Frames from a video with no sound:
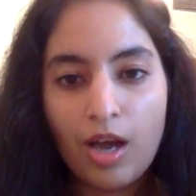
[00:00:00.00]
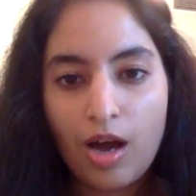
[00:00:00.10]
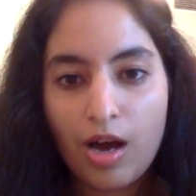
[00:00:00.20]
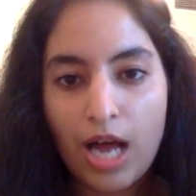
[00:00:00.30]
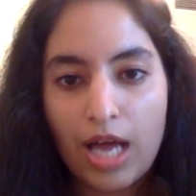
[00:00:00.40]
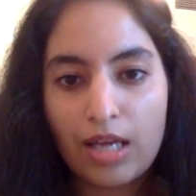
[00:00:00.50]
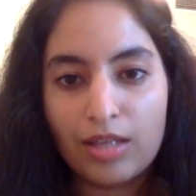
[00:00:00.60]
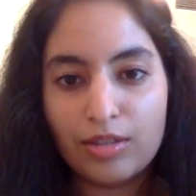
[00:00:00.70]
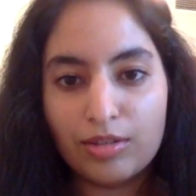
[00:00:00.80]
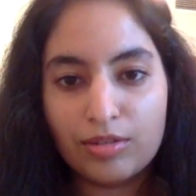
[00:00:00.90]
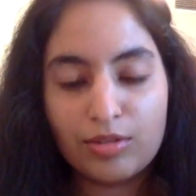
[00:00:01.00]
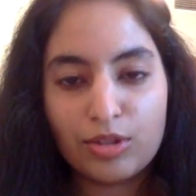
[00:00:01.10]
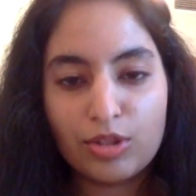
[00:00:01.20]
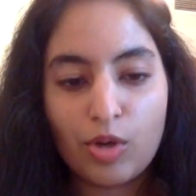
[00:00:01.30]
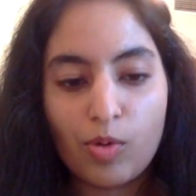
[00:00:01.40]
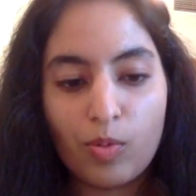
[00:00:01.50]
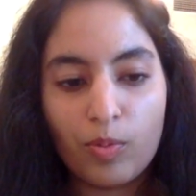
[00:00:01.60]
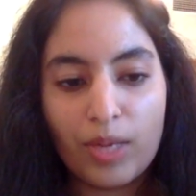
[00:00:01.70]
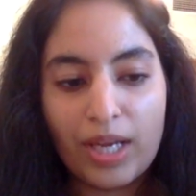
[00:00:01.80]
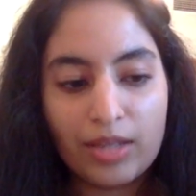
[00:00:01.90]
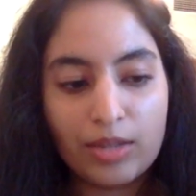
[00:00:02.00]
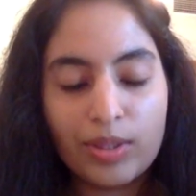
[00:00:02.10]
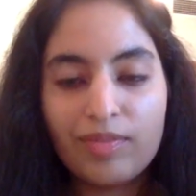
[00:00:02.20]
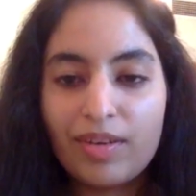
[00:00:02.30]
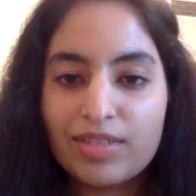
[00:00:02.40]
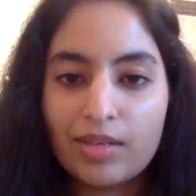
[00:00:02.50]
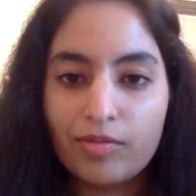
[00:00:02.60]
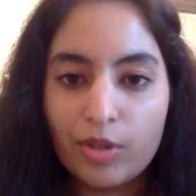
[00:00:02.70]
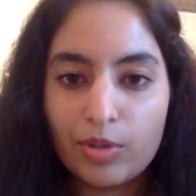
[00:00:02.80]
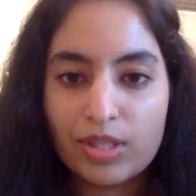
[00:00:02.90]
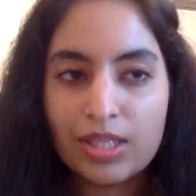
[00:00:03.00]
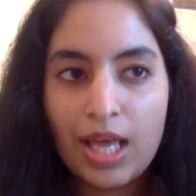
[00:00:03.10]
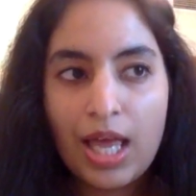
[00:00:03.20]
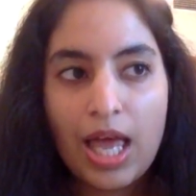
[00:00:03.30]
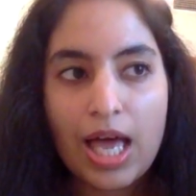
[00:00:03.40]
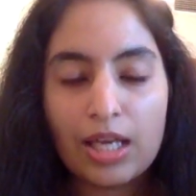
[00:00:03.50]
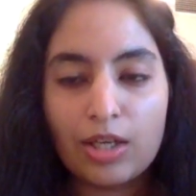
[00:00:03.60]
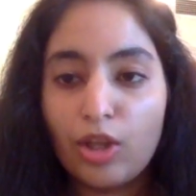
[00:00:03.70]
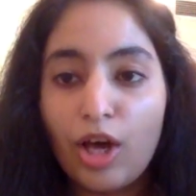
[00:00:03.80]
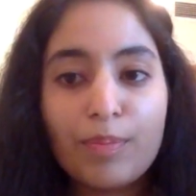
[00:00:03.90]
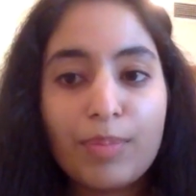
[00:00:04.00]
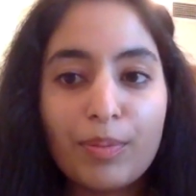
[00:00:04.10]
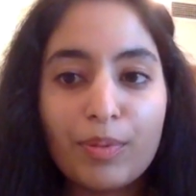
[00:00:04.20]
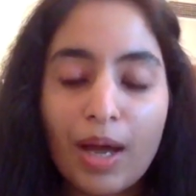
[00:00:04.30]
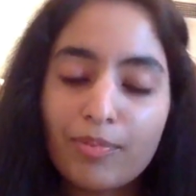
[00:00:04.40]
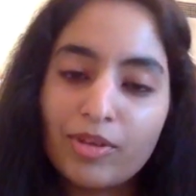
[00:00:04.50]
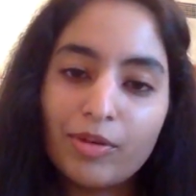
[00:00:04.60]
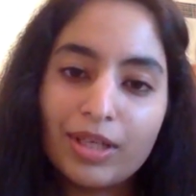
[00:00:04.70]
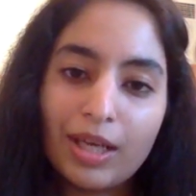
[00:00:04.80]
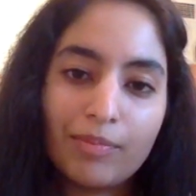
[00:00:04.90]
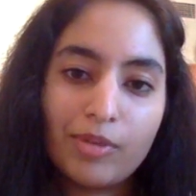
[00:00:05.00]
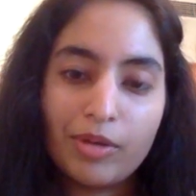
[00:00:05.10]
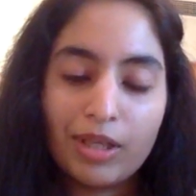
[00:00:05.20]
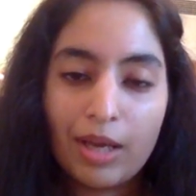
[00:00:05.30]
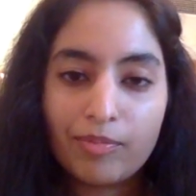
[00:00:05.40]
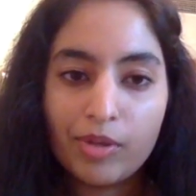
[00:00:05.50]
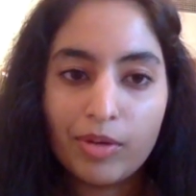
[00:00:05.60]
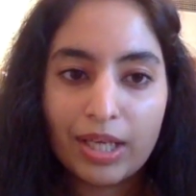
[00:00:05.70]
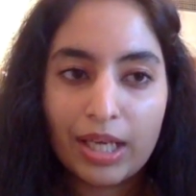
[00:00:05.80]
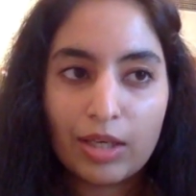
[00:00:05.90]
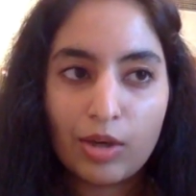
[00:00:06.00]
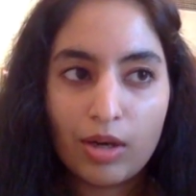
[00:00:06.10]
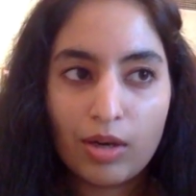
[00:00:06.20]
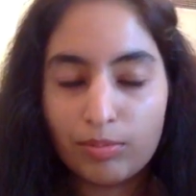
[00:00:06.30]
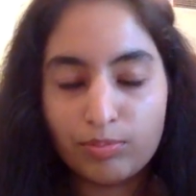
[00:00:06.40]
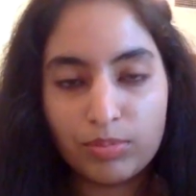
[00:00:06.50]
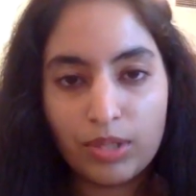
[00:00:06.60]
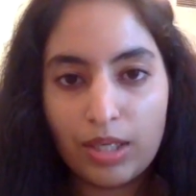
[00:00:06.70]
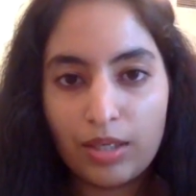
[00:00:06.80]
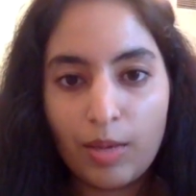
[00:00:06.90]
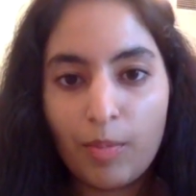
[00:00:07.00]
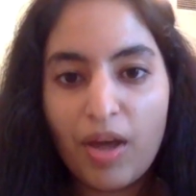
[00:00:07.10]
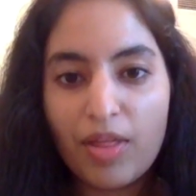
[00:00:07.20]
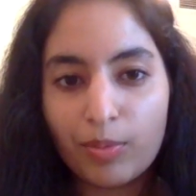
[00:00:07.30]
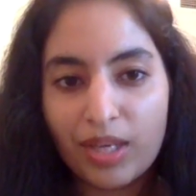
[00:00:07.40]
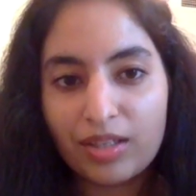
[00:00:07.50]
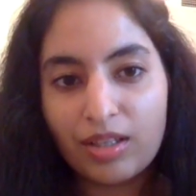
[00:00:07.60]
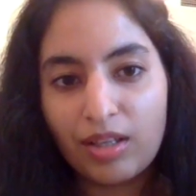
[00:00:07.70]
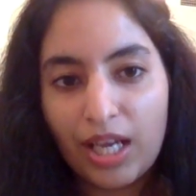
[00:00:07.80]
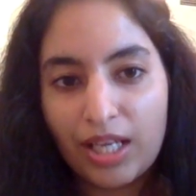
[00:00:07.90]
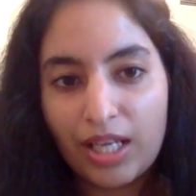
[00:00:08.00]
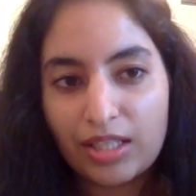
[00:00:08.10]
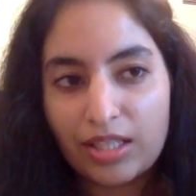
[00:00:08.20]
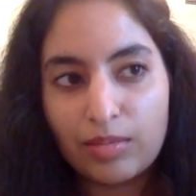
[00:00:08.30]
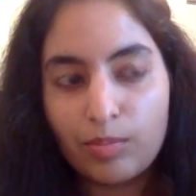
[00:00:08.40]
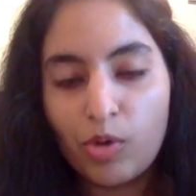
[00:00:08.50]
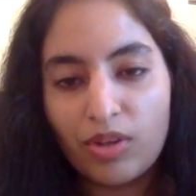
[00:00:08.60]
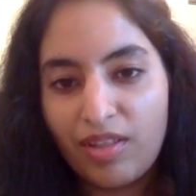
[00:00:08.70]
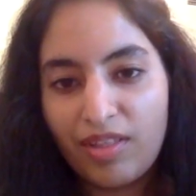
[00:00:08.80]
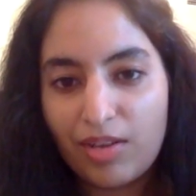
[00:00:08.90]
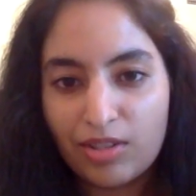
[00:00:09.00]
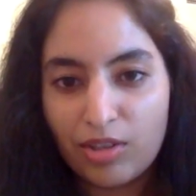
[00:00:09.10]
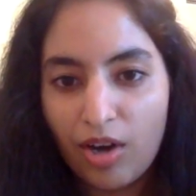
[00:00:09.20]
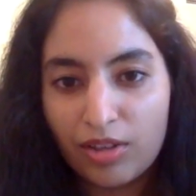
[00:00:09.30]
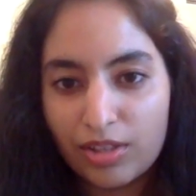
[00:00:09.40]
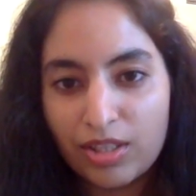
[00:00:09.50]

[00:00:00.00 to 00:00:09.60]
And so we had 25-cent votes, and a lot of people kept voting, and in a month we had collected more than $1,000.